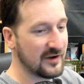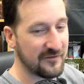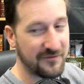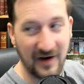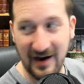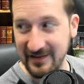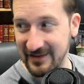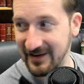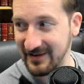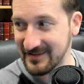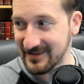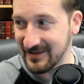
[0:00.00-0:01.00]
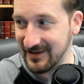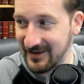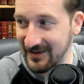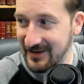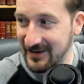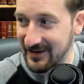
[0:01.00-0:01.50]
you can find this,
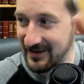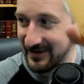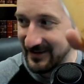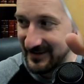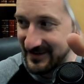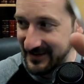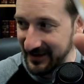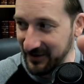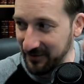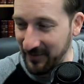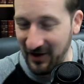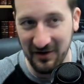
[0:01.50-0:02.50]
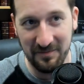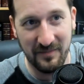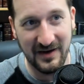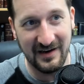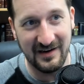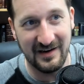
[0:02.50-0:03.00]
single malt
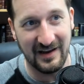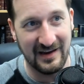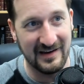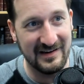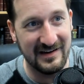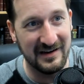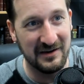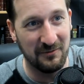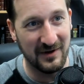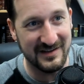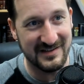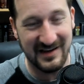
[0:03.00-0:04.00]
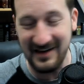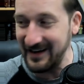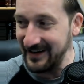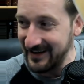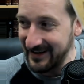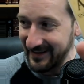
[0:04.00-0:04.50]
peated Indian
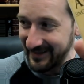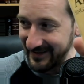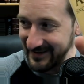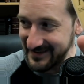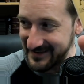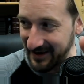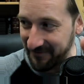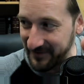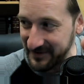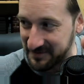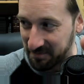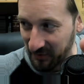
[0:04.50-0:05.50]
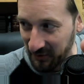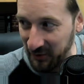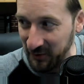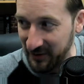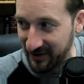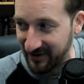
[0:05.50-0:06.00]
whiskey, this stuff is
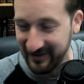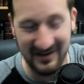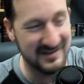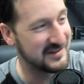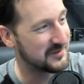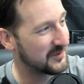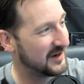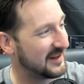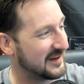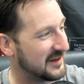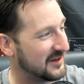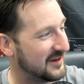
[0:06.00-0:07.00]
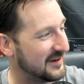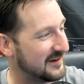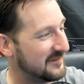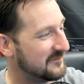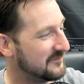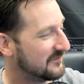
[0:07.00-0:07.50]
brutal. This is really good.